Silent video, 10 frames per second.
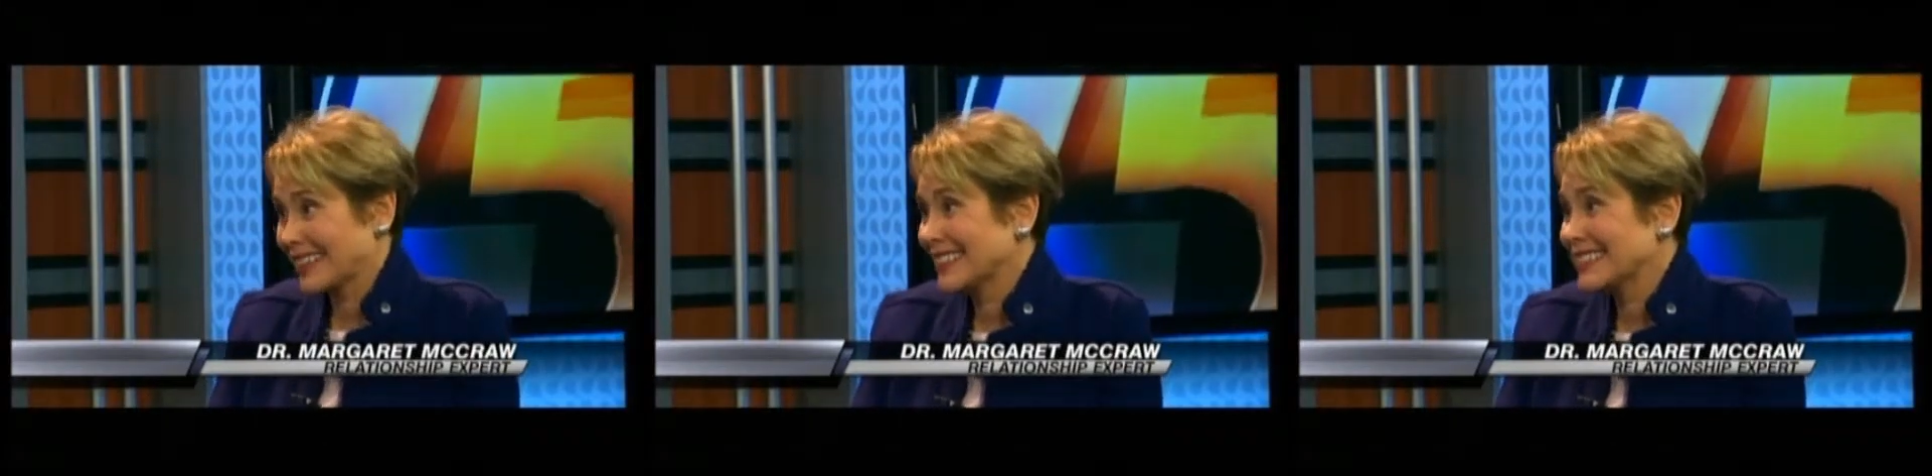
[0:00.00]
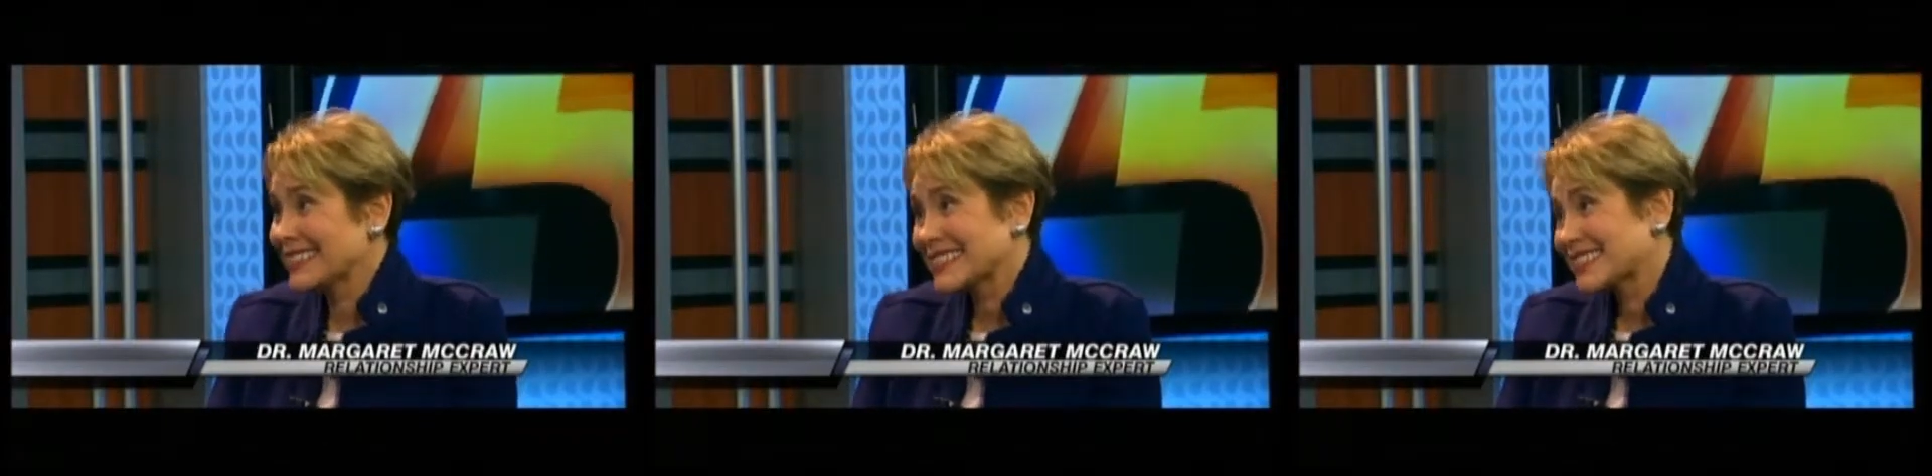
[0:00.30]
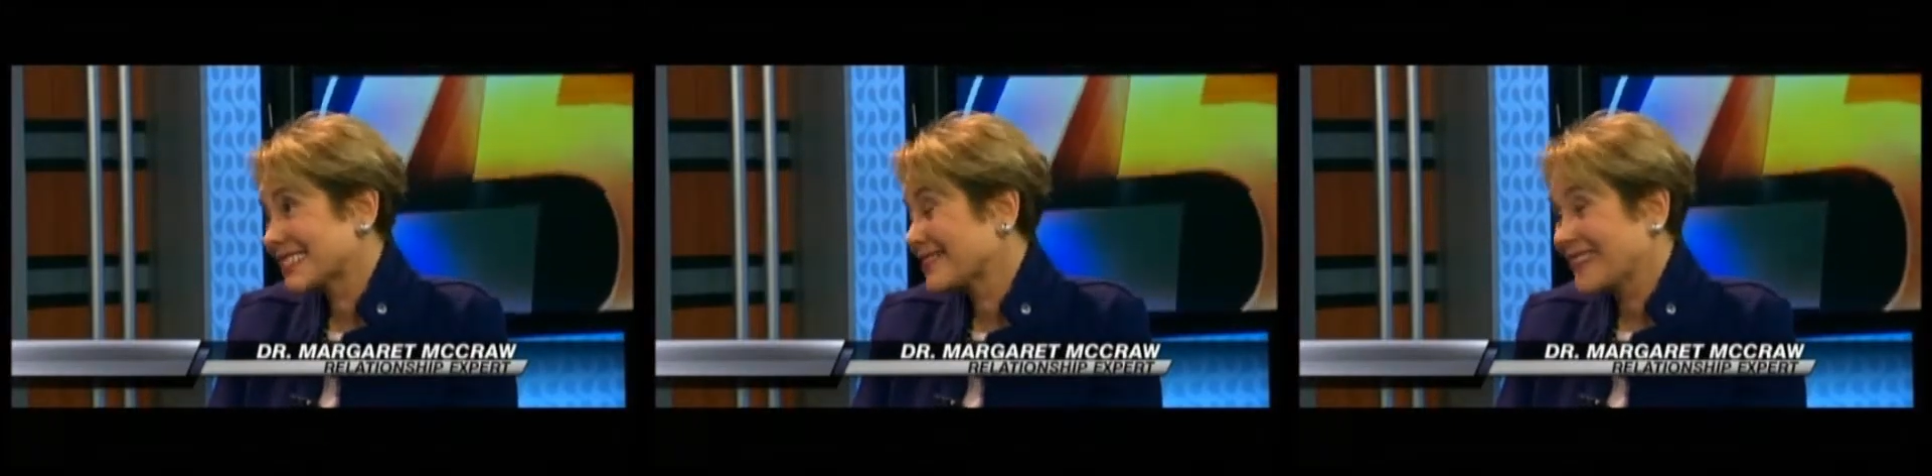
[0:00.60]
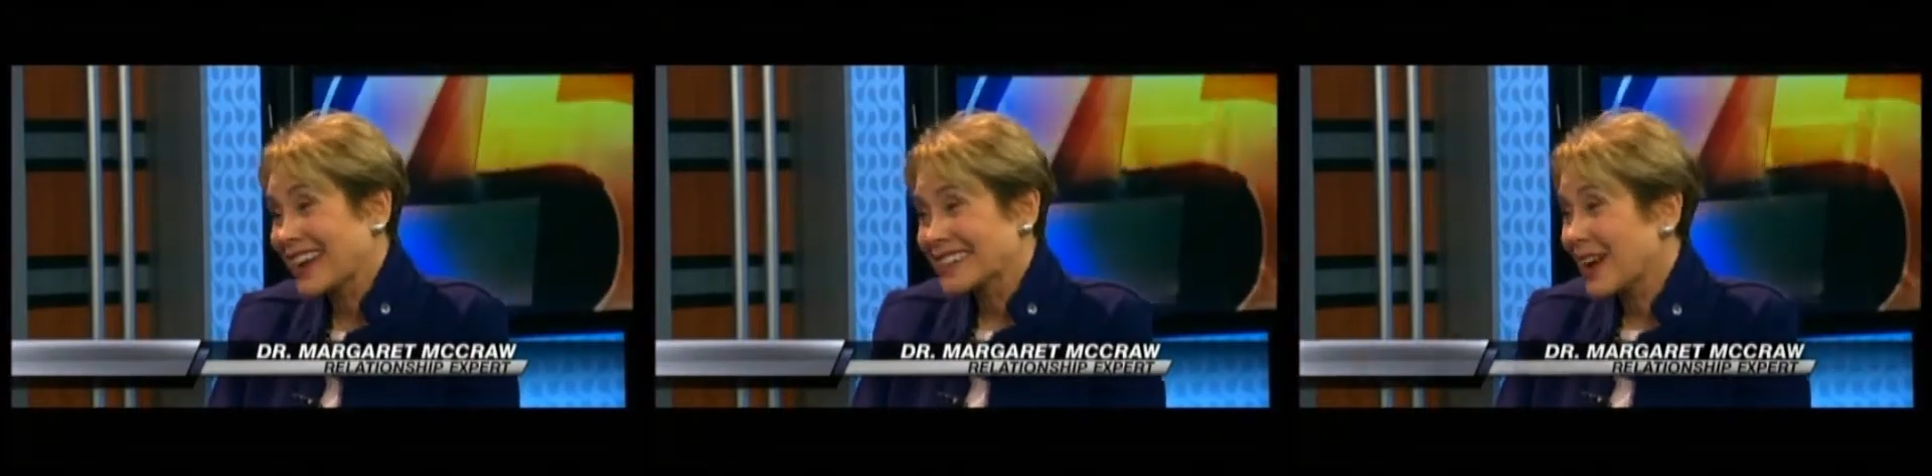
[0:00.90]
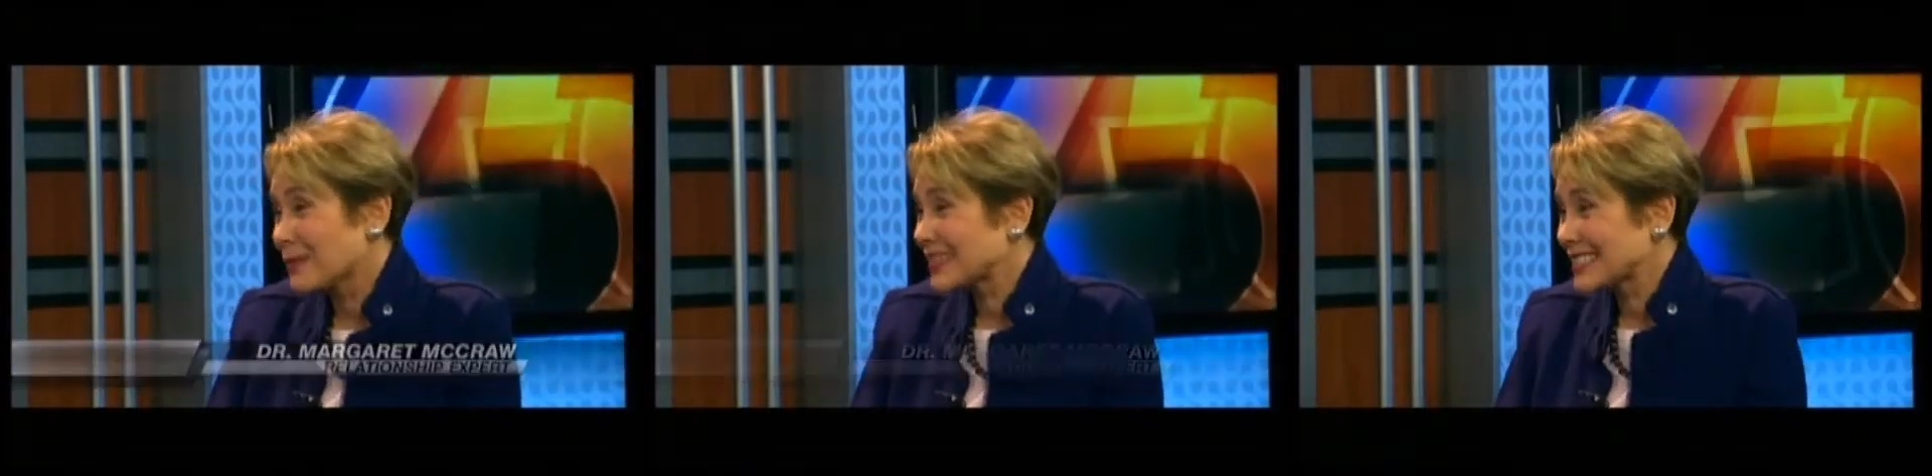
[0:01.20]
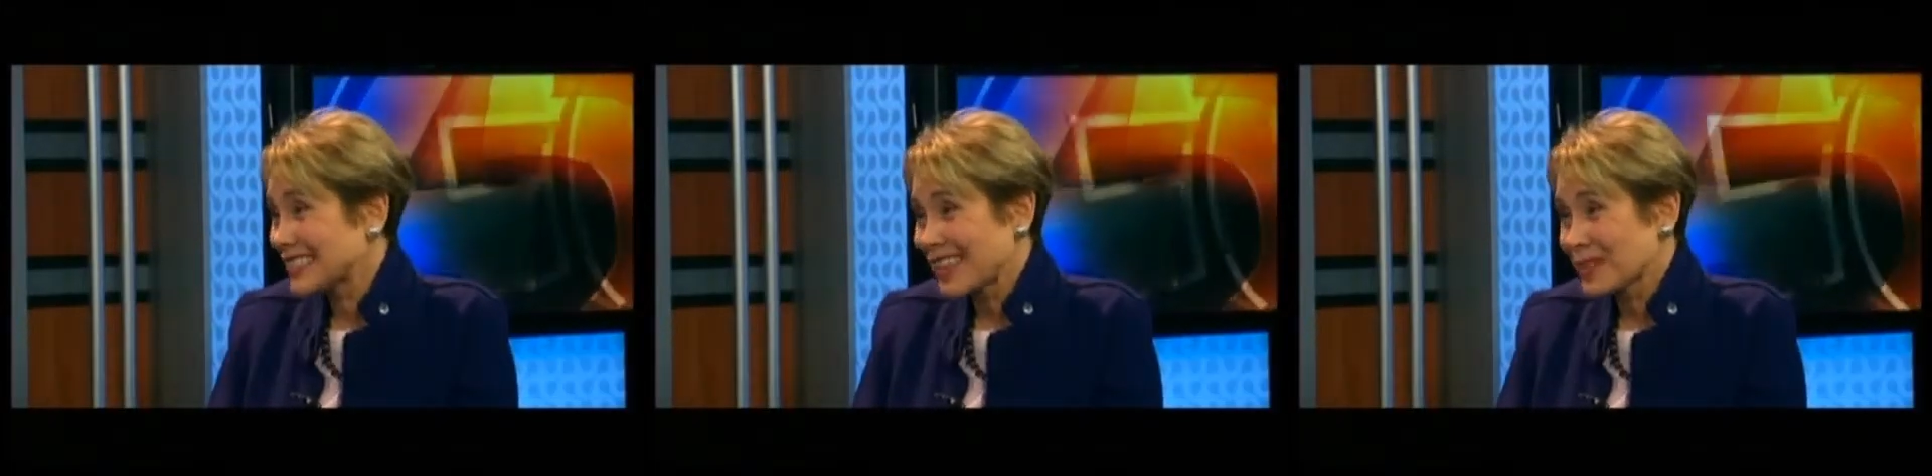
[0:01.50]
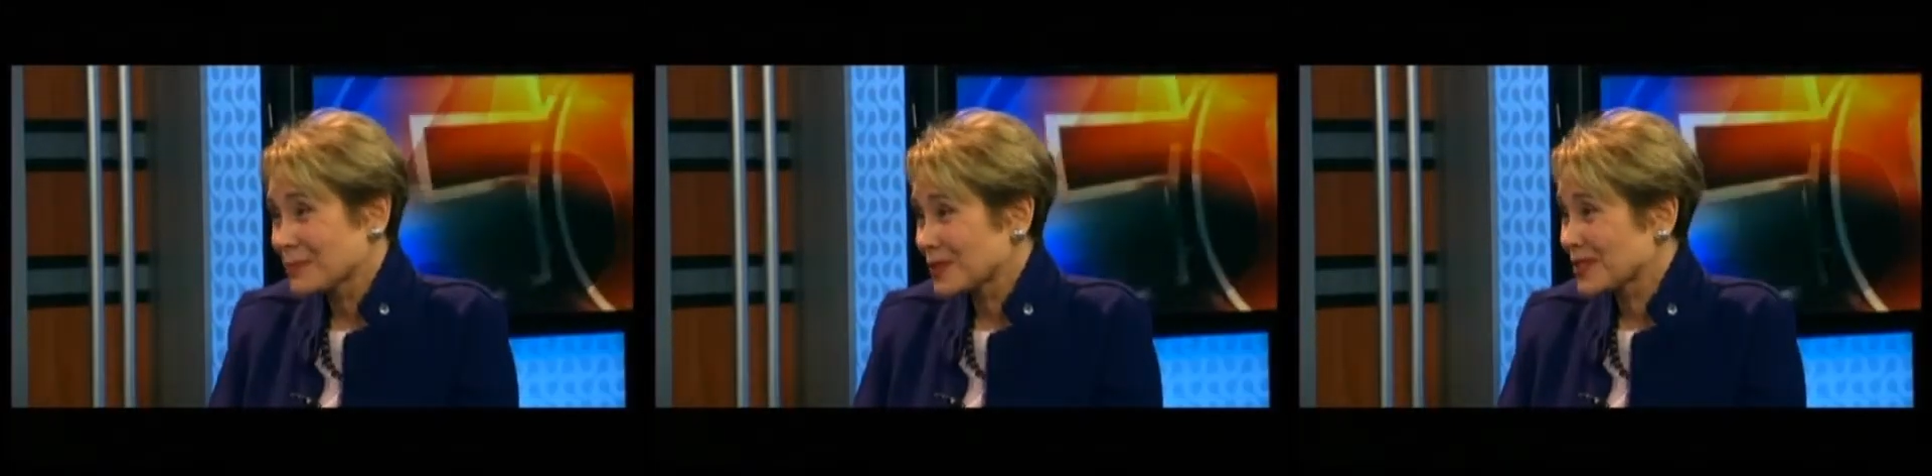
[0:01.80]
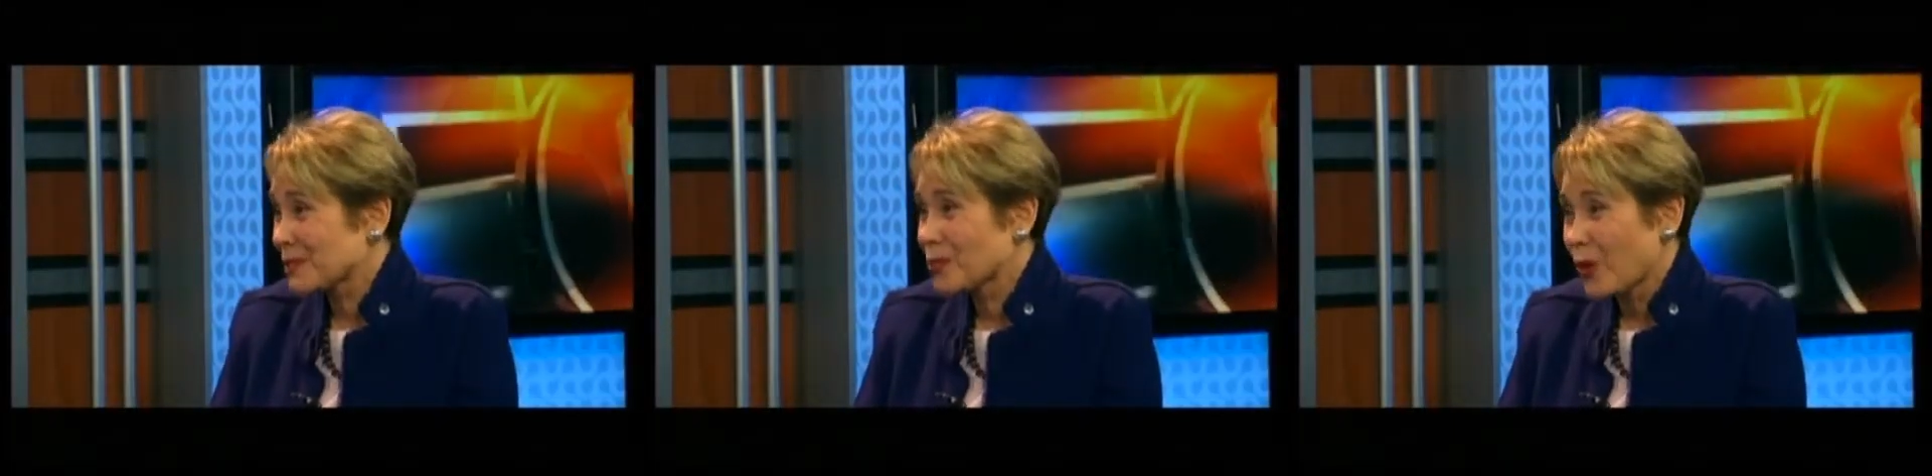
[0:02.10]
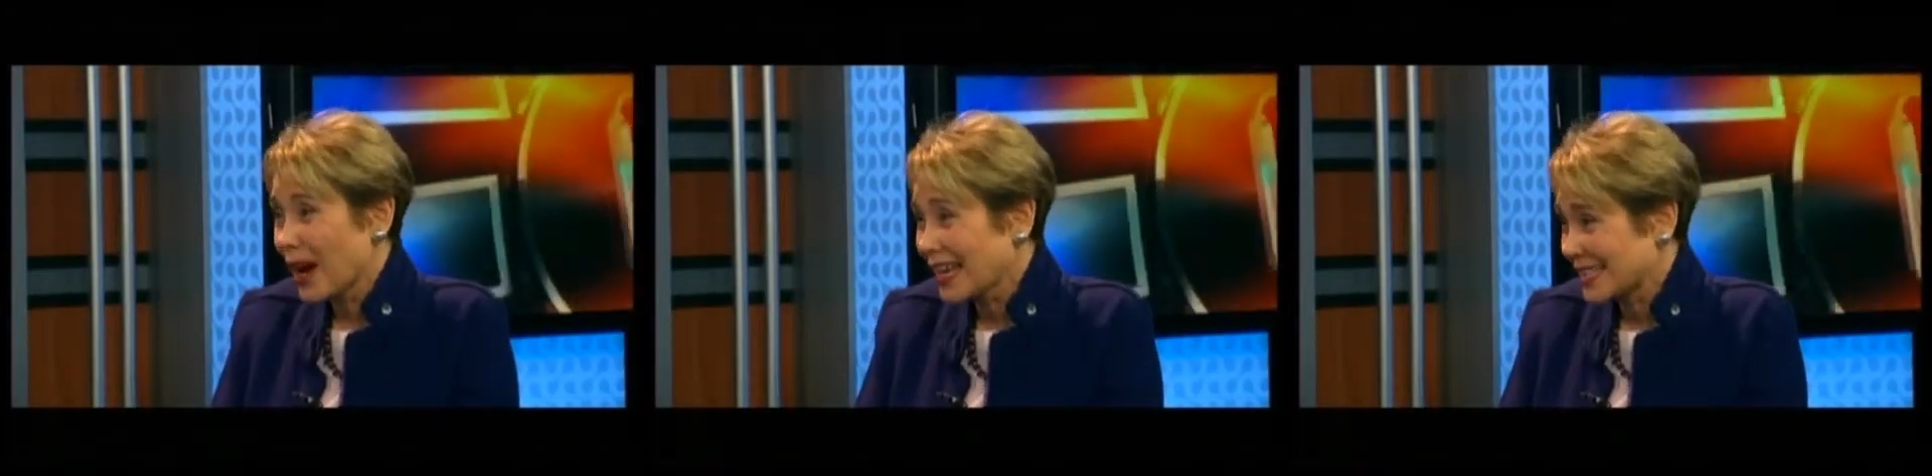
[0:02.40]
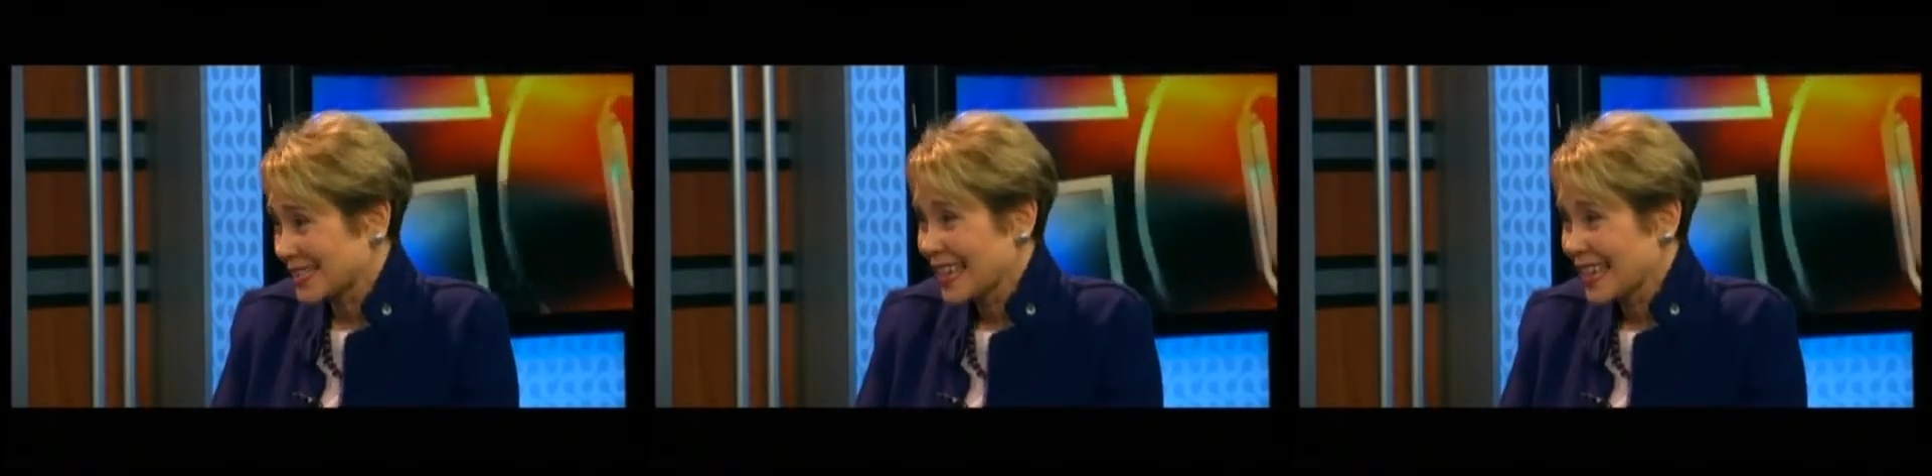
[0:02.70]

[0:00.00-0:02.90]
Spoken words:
You need to find out, what does the other person want.